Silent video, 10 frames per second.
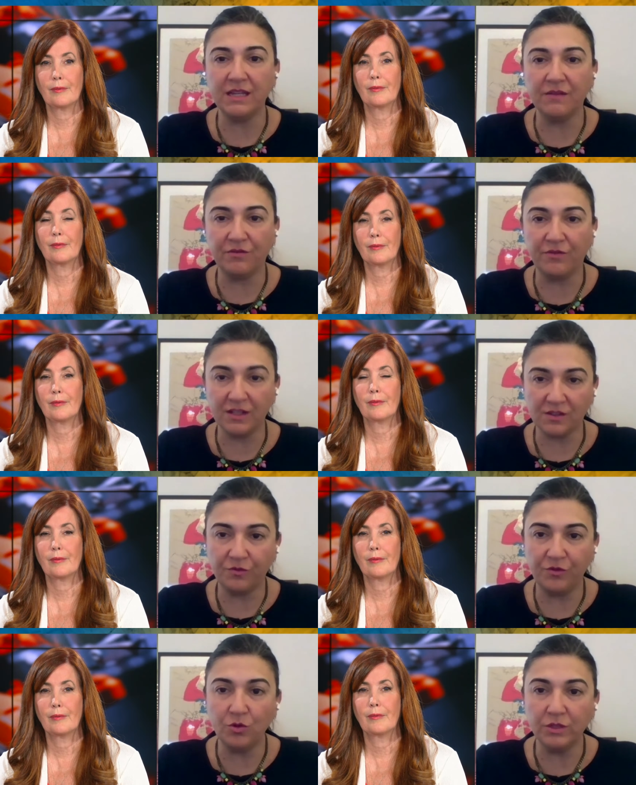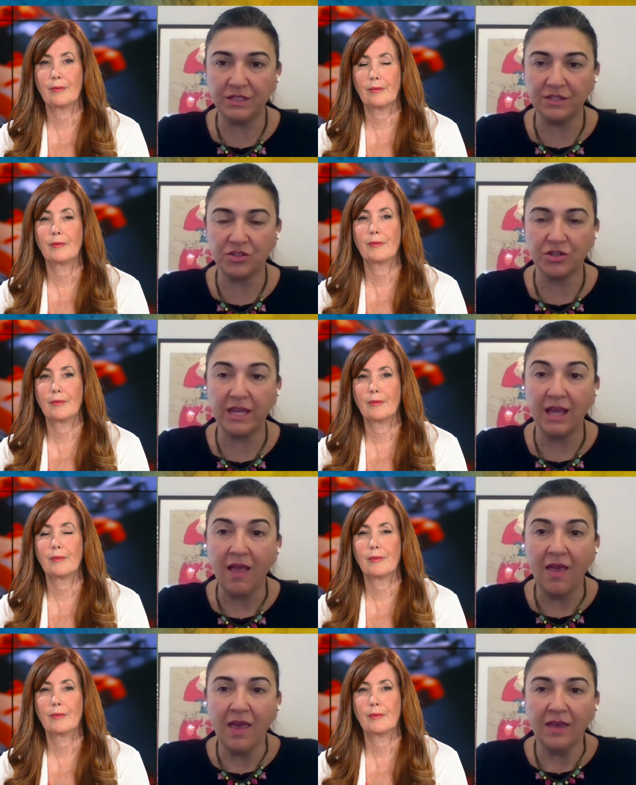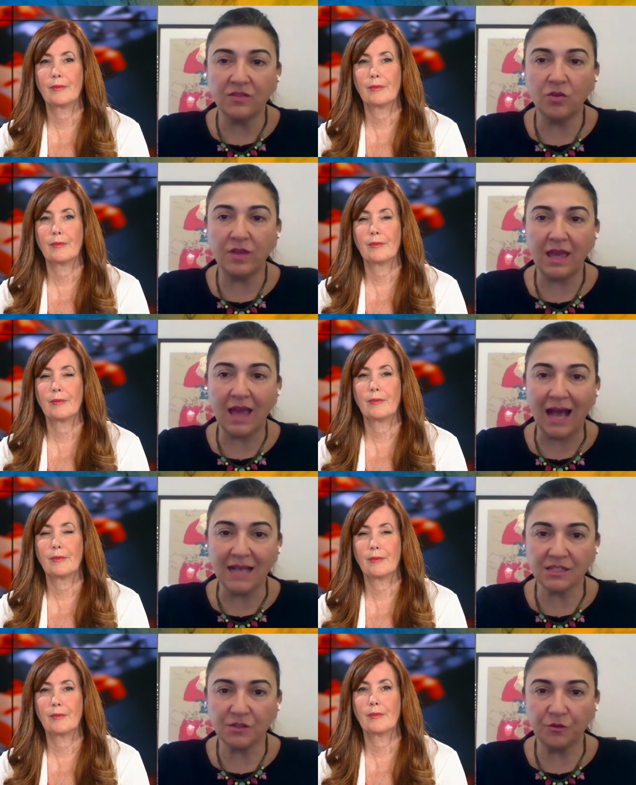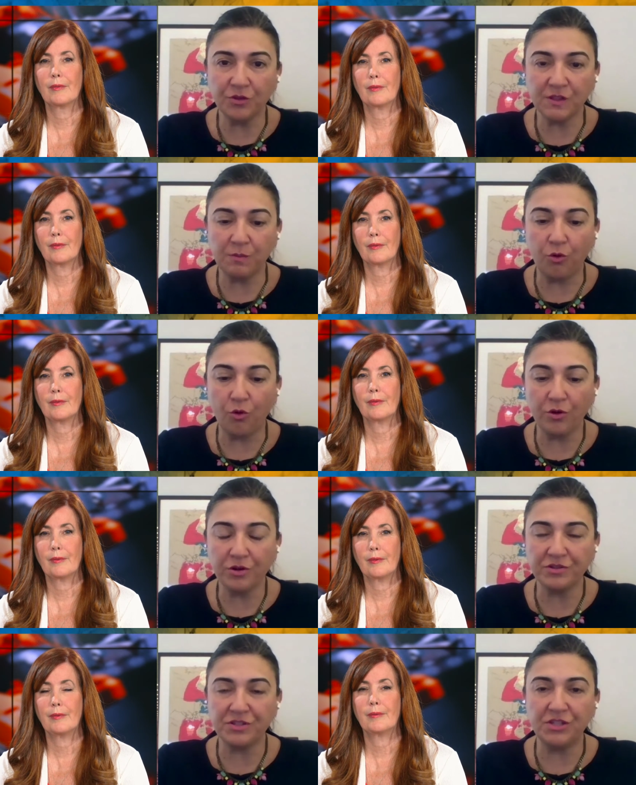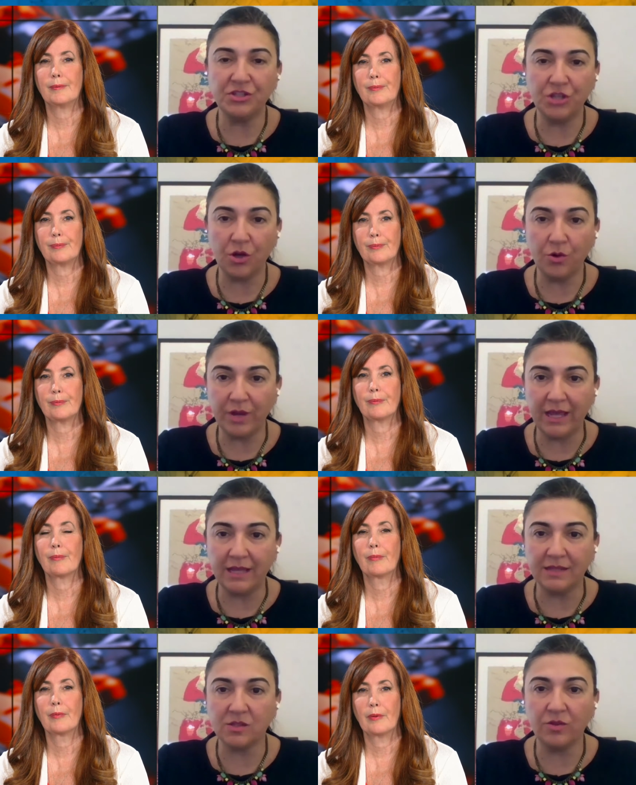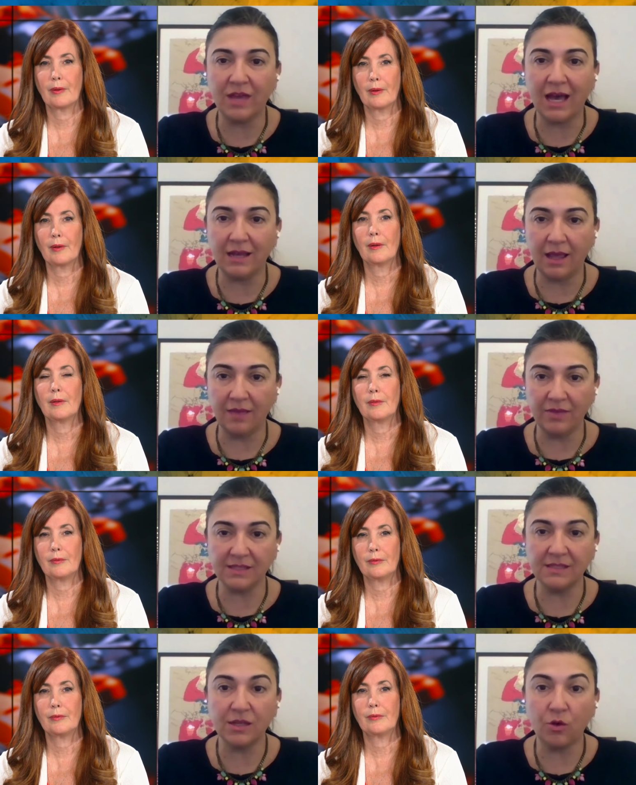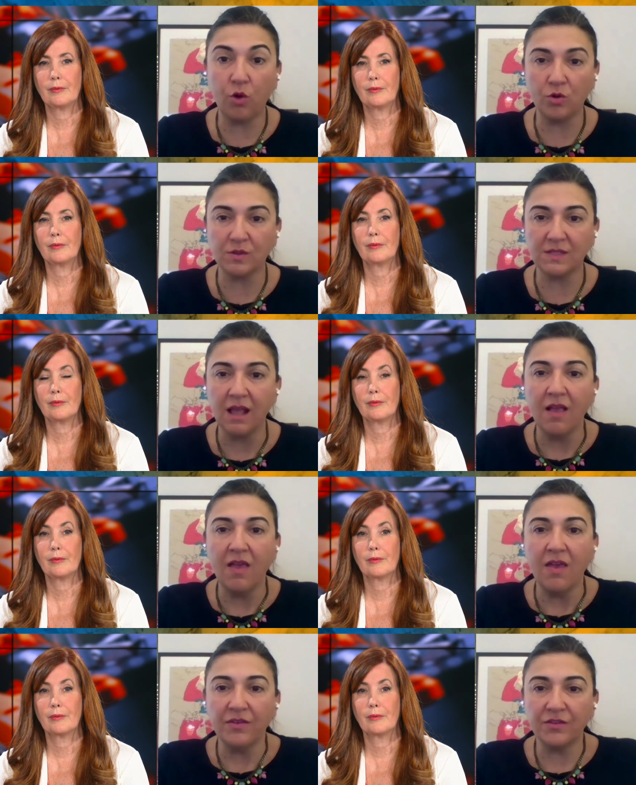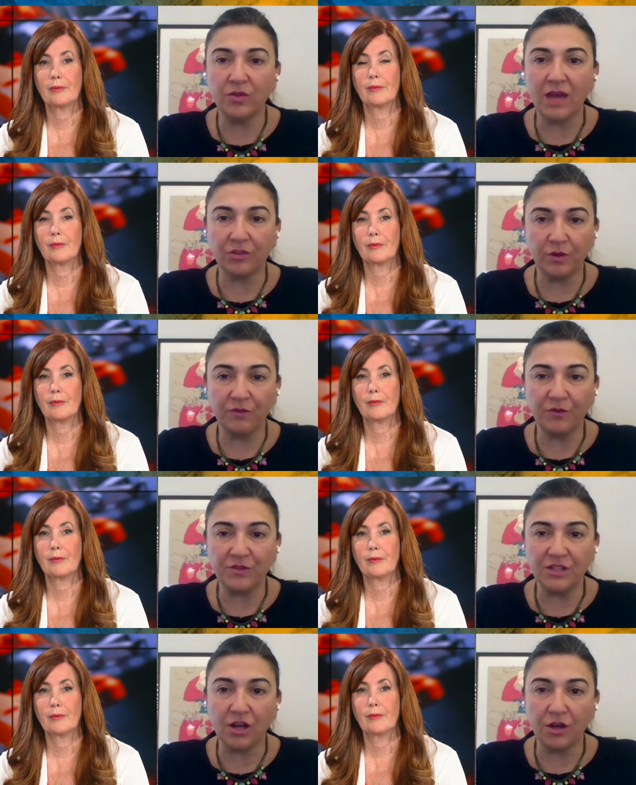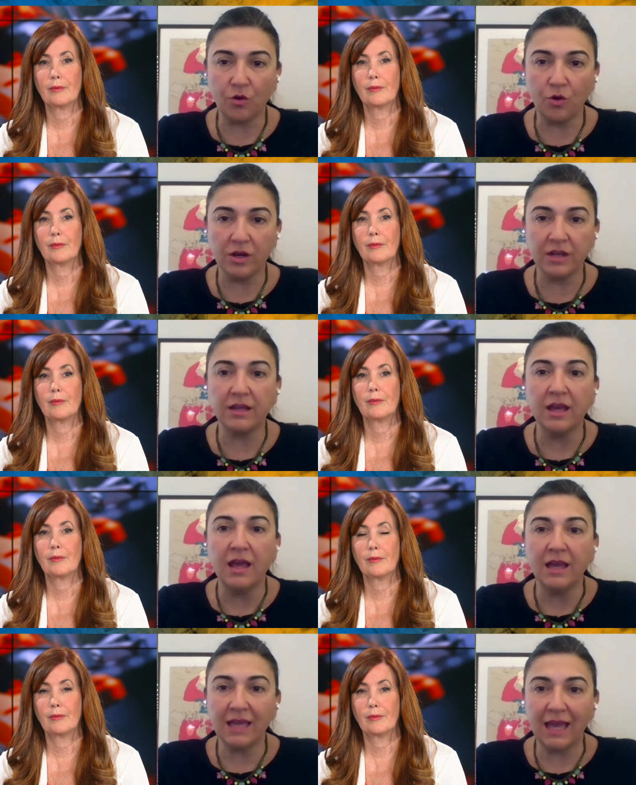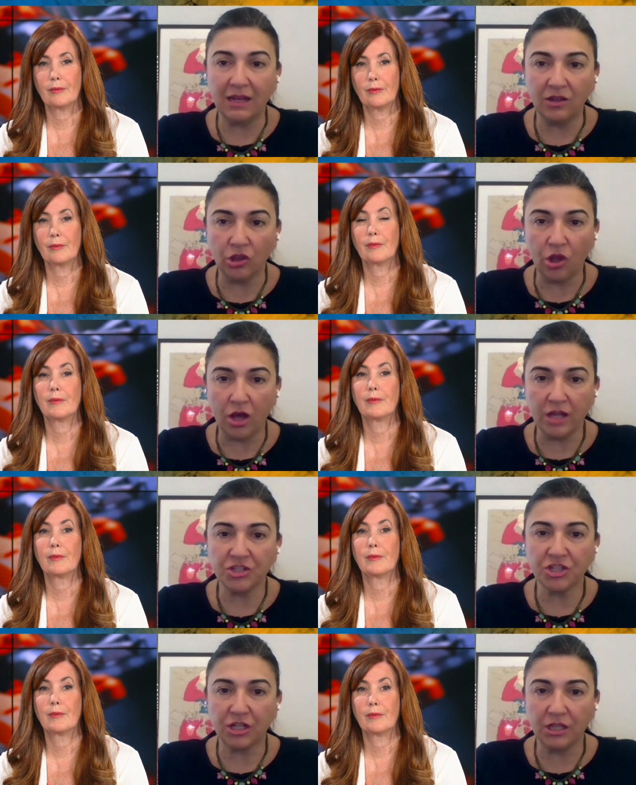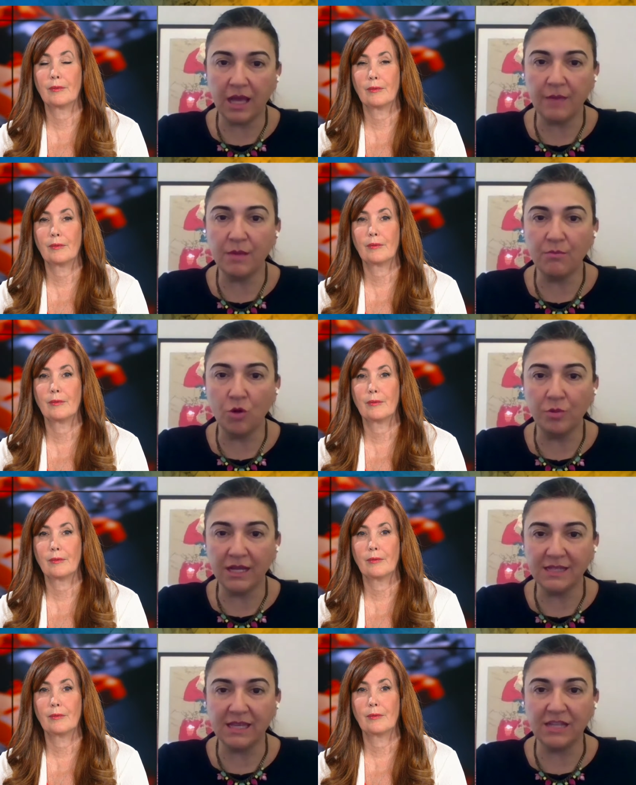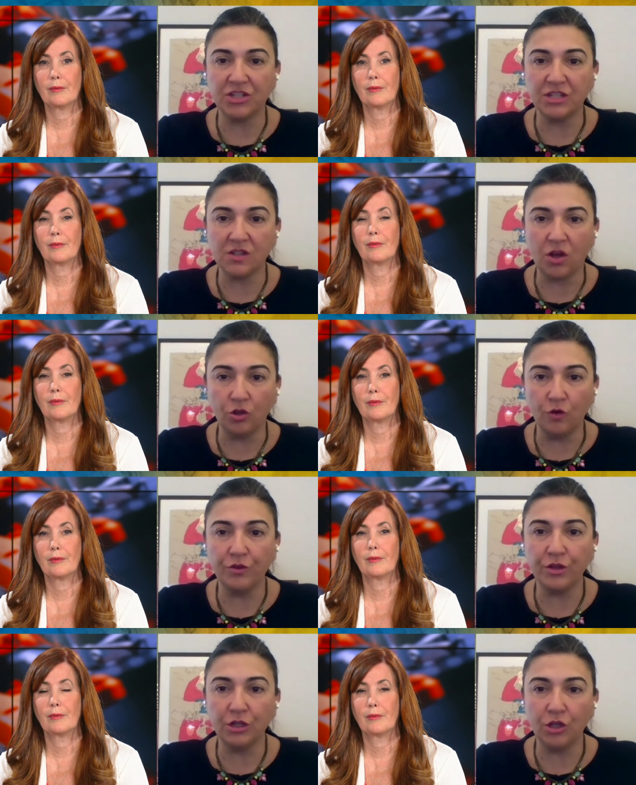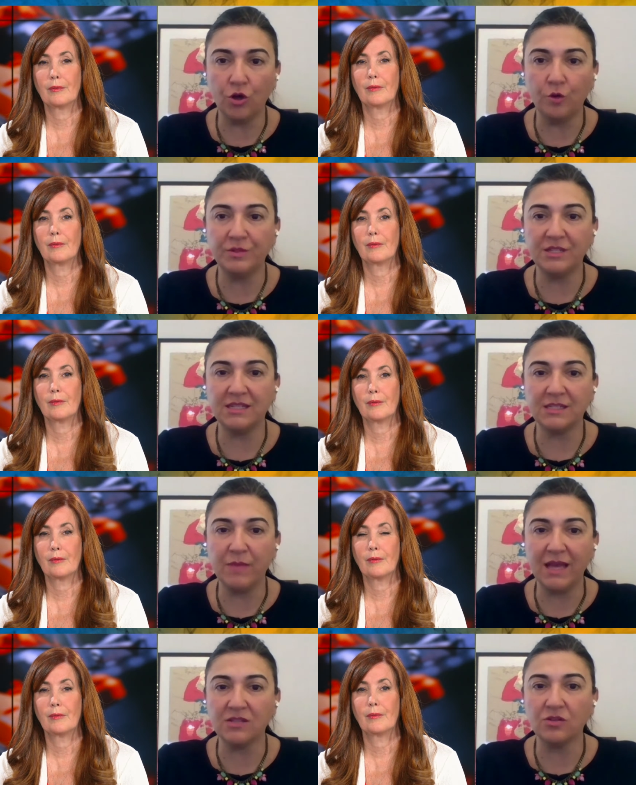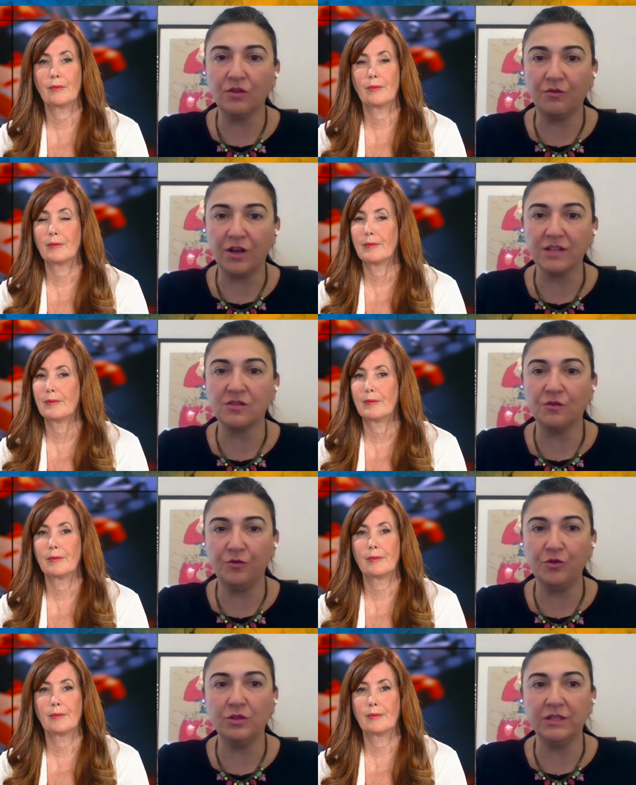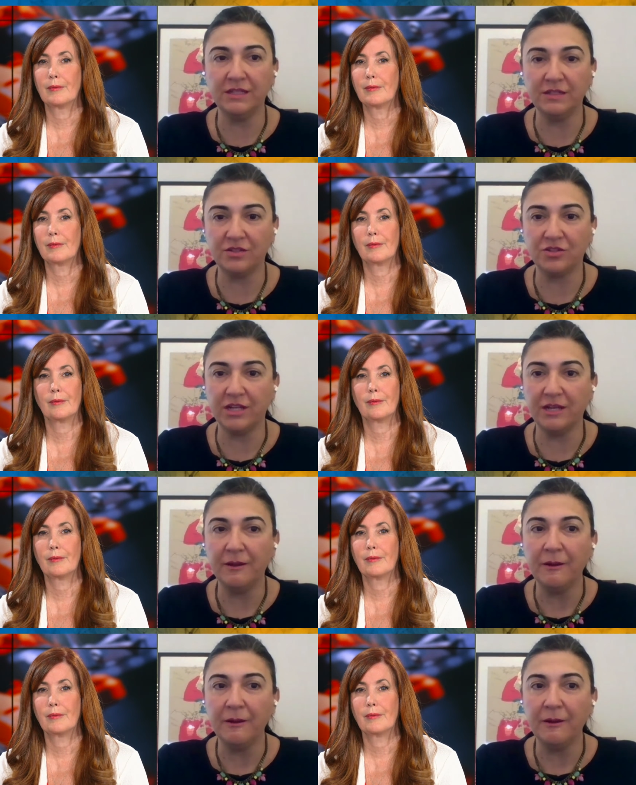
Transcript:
Speaker 1: the fossil fuel industry. So they asked for supporters to donate so that, and this is in quotes, so that 350.org can launch climate mobilizations all over the globe to dismantle the fossil fuel industry.